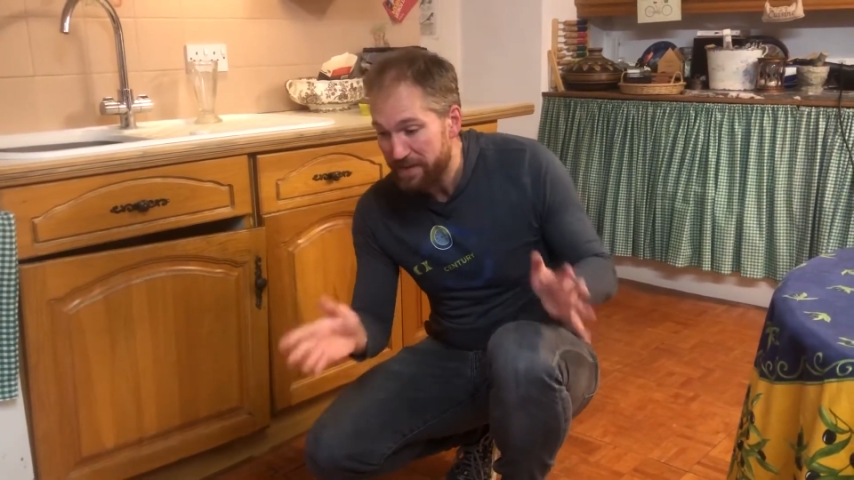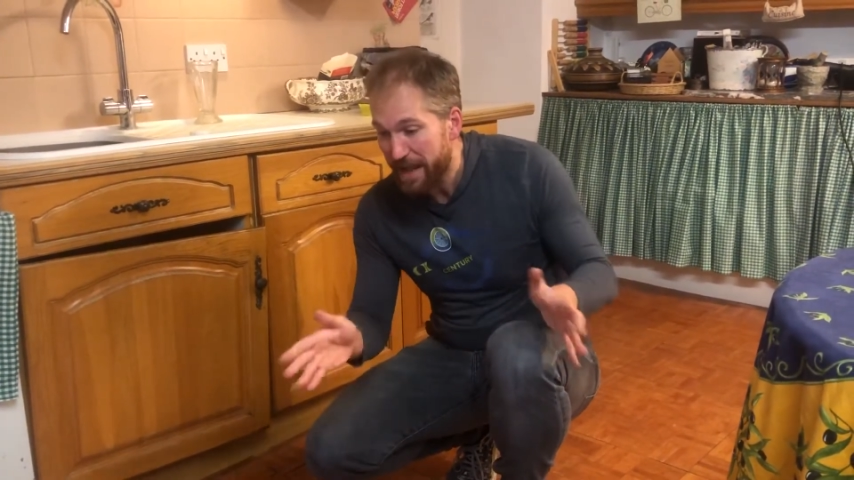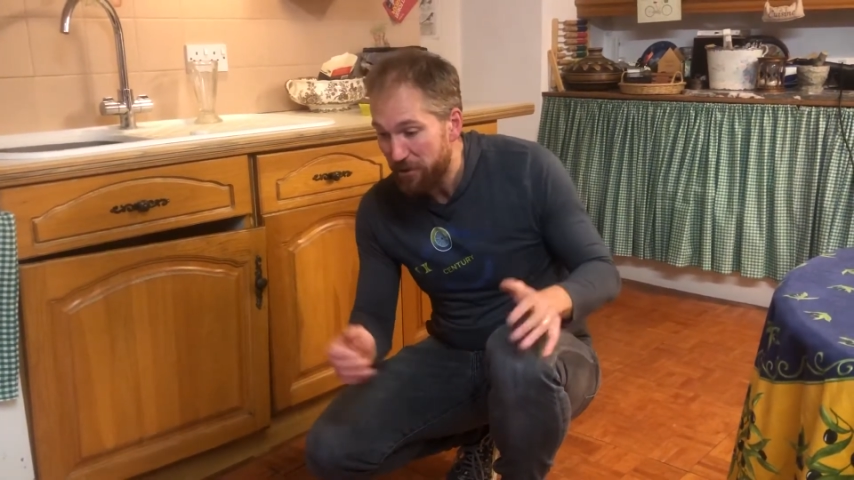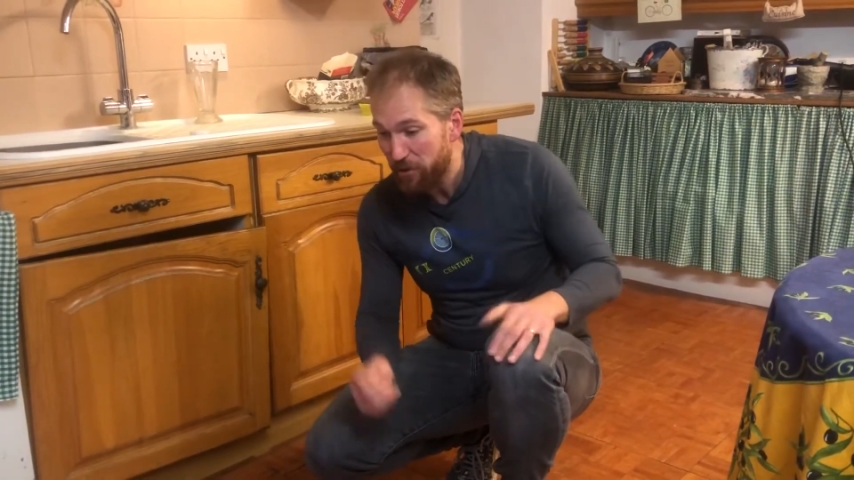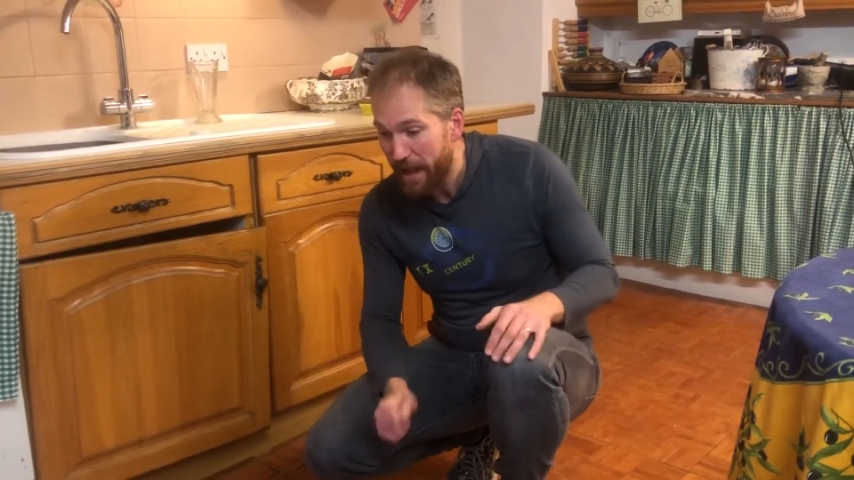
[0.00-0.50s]

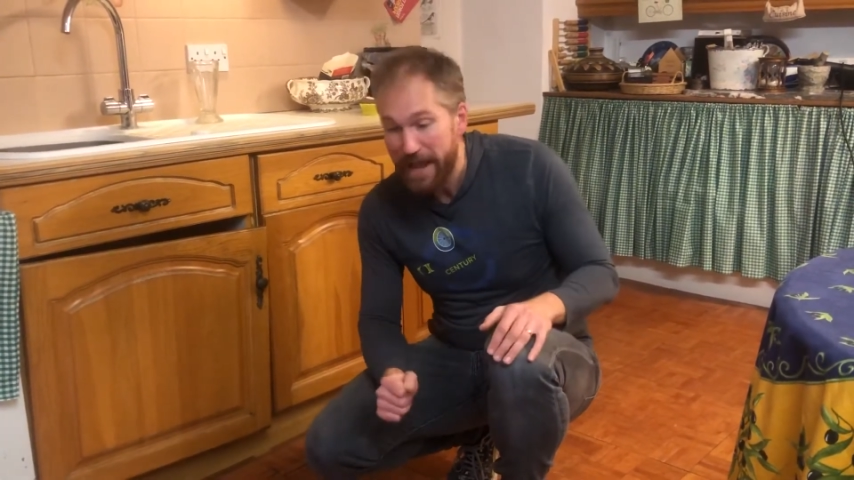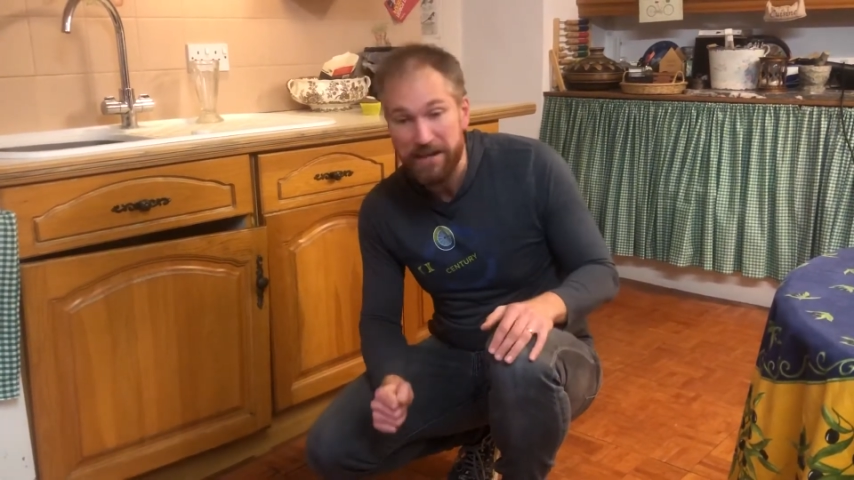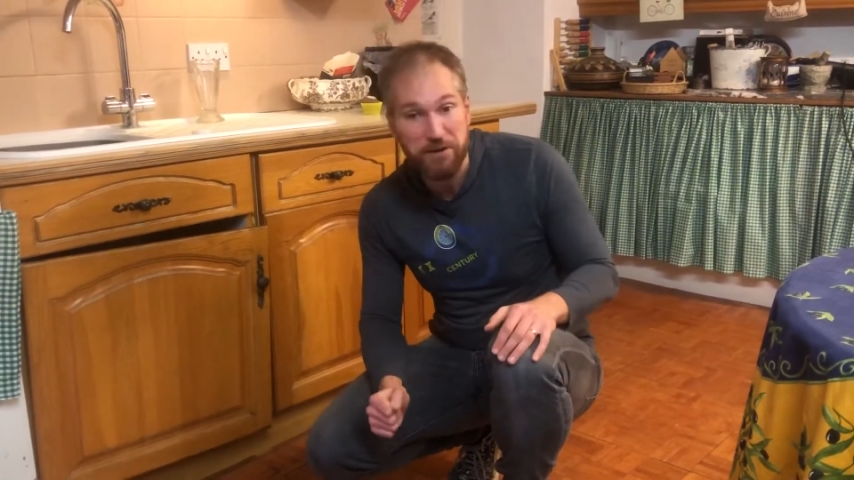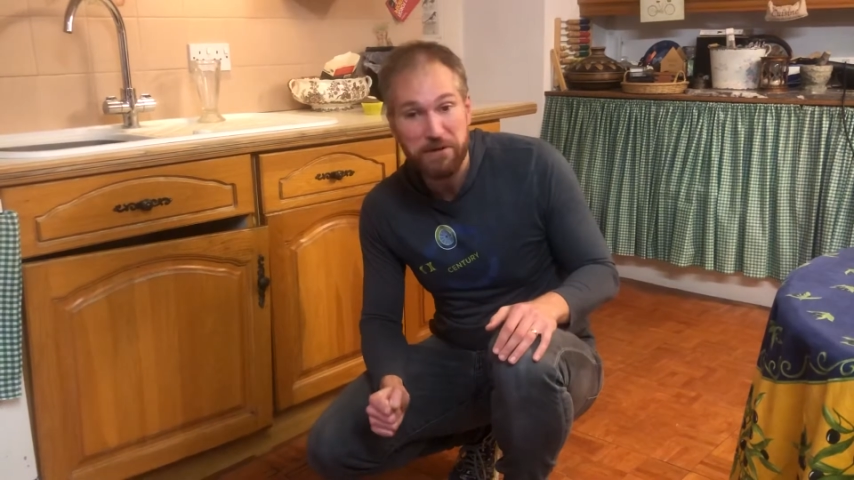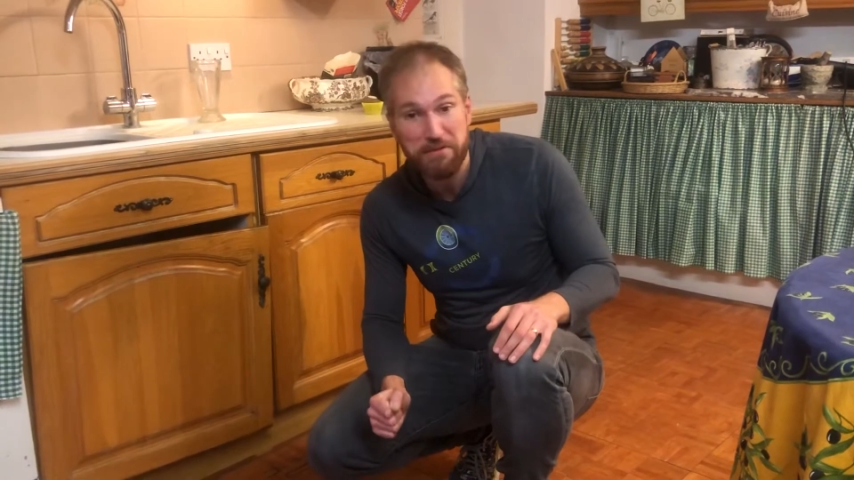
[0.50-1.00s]
now
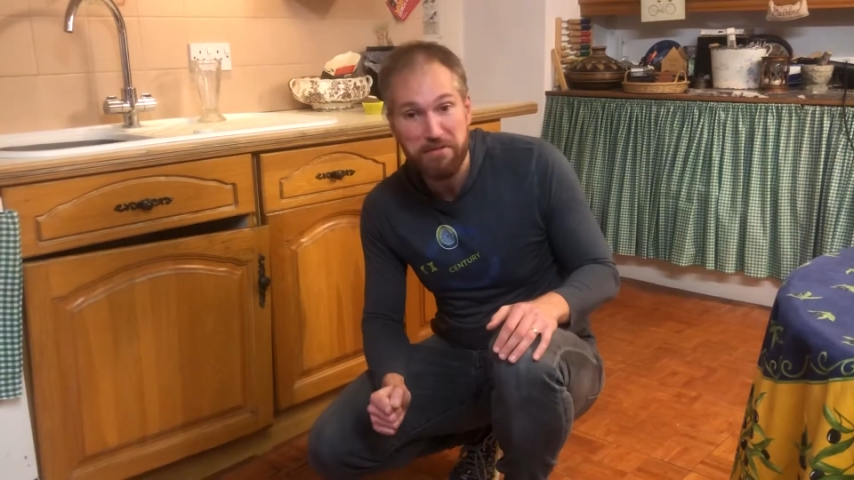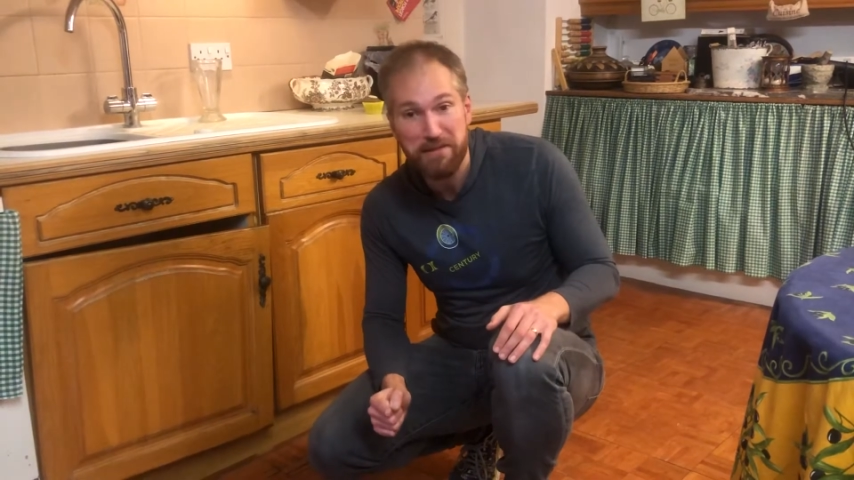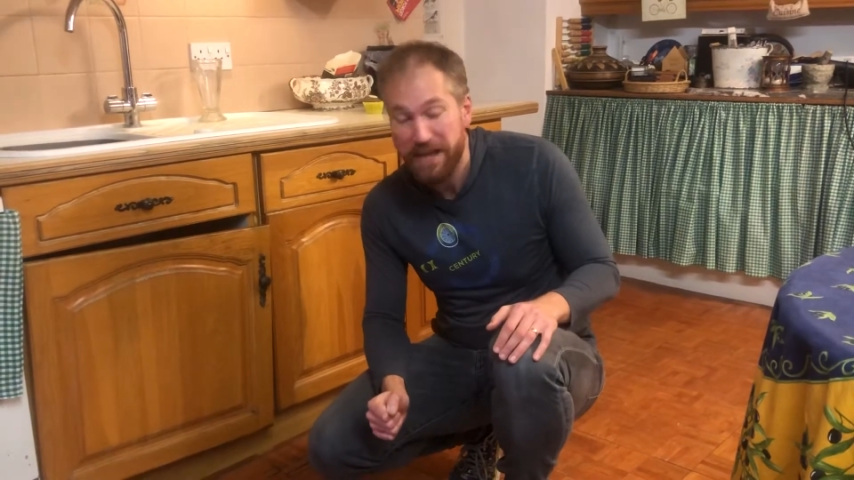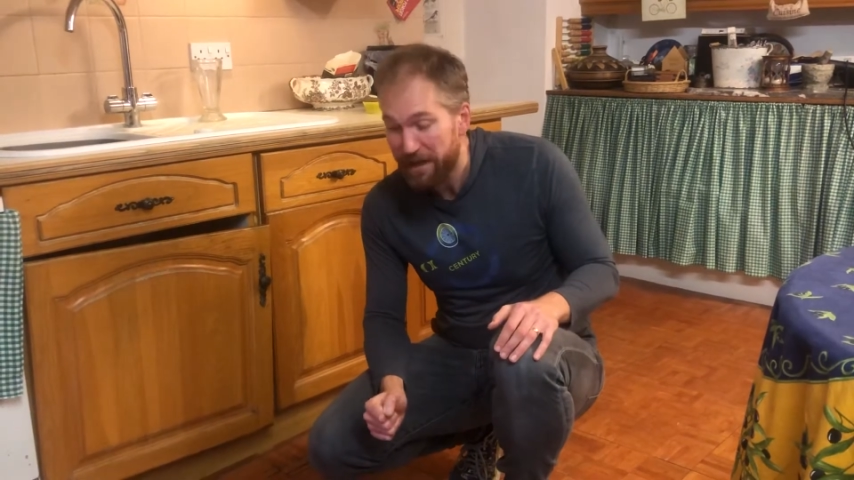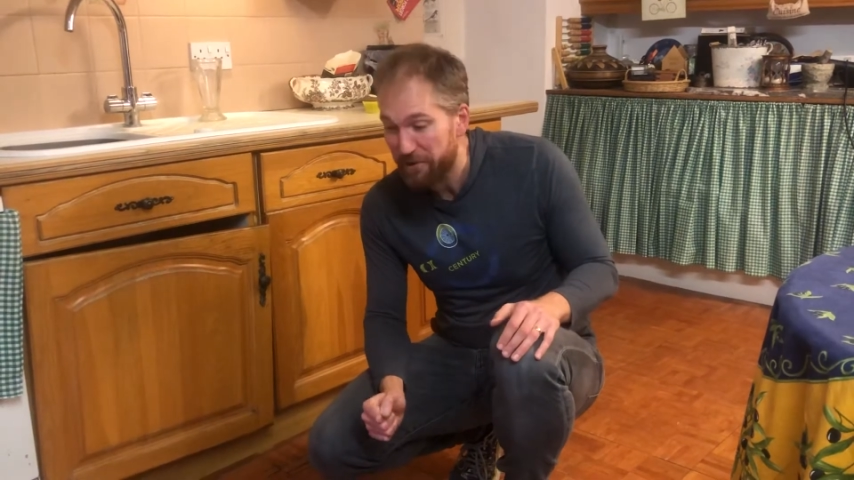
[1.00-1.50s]
and I'm going to
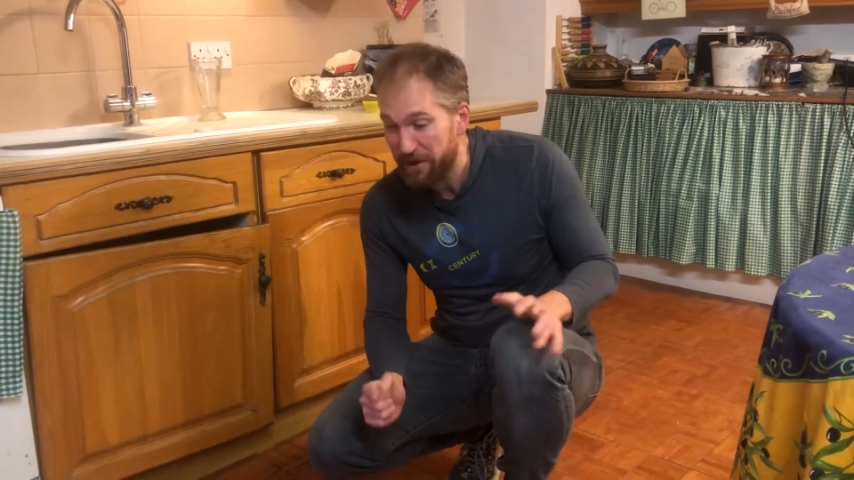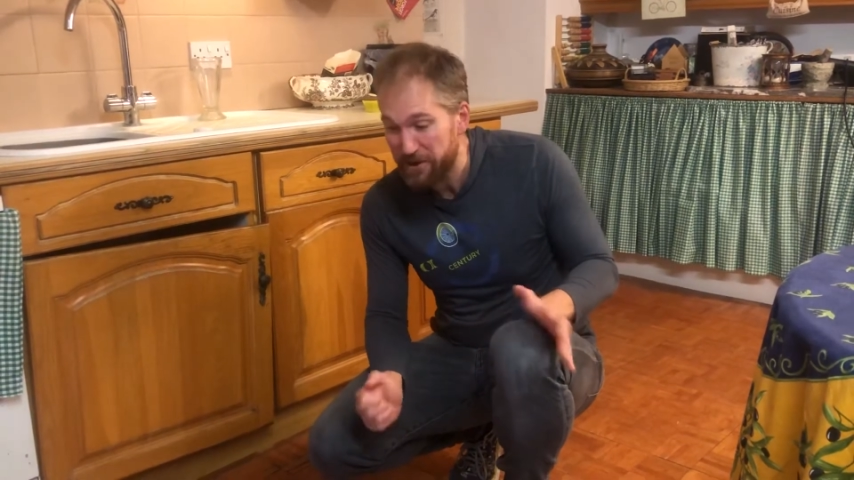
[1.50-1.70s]
see how